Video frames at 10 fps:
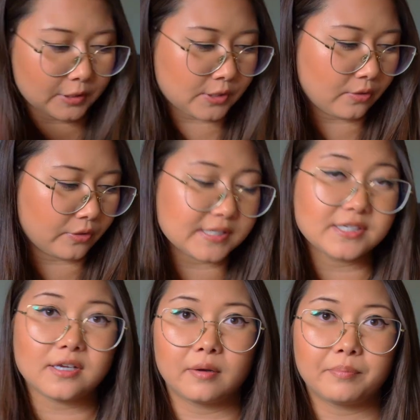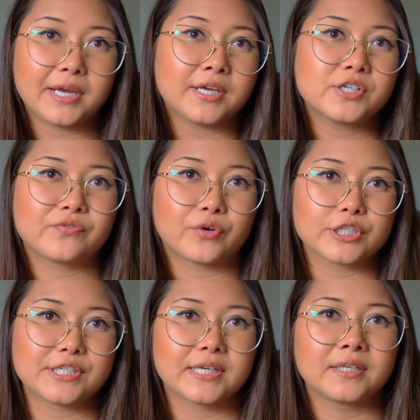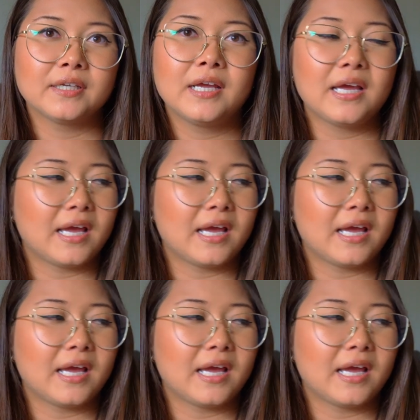So this is on page 14,